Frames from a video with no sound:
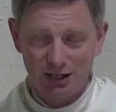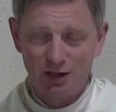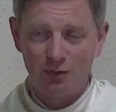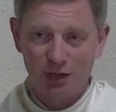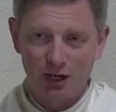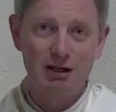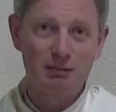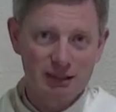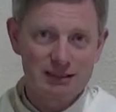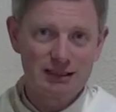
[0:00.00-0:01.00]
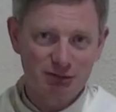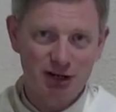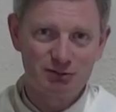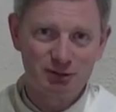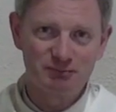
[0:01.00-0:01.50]
We are immensely
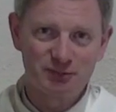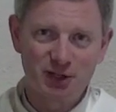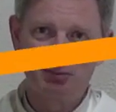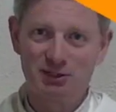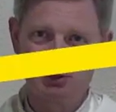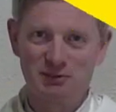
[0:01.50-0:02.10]
grateful. God bless you.